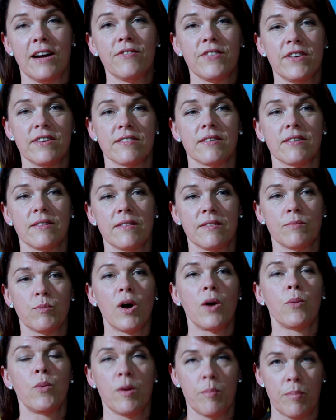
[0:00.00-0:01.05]
is
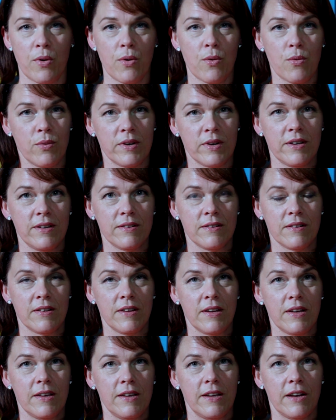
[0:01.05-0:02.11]
why we're born.
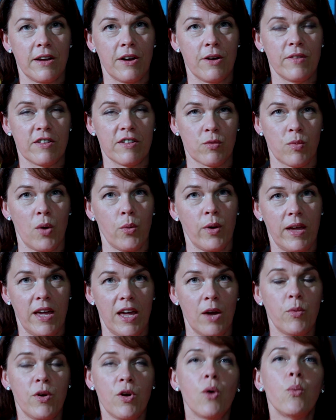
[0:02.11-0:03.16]
You know, that's why we're
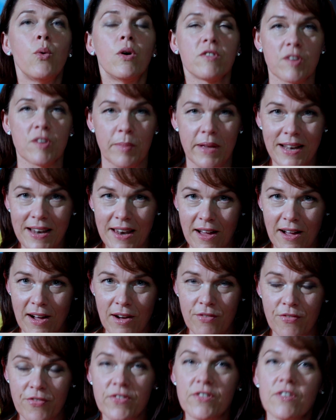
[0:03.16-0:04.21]
here. We all want to be
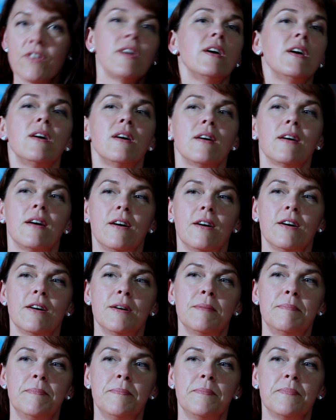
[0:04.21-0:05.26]
loved.
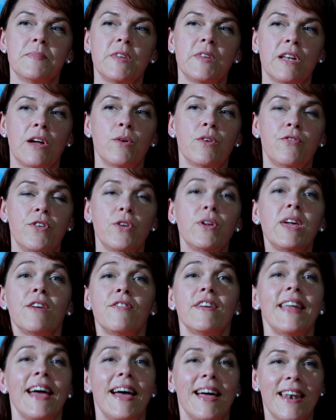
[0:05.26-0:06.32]
You know, if you're
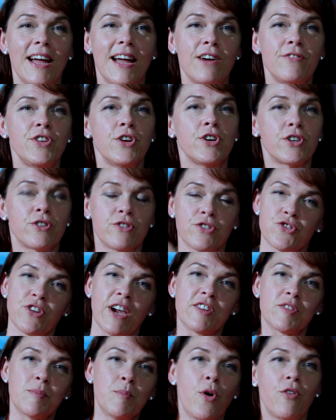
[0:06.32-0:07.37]
giving out love, you're going to
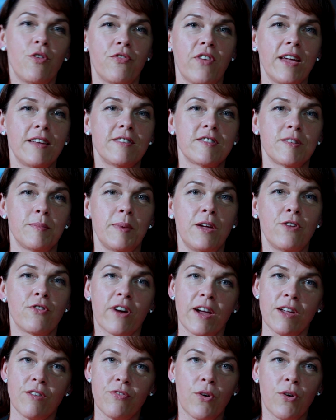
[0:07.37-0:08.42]
attract more things to be
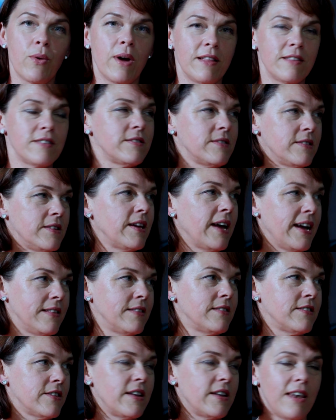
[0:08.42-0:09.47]
grateful
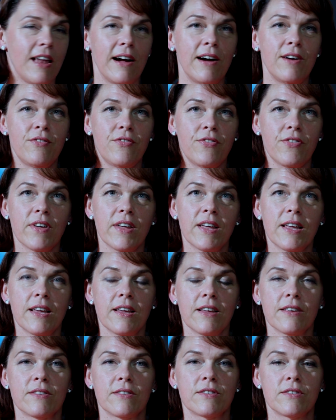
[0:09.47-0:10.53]
and to love.
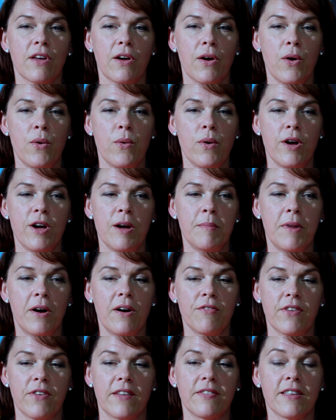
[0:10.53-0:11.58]
So
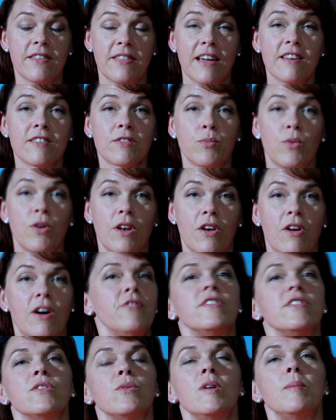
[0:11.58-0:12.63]
I think that's what
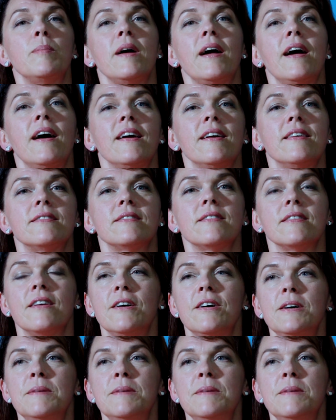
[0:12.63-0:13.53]
life is all about, is,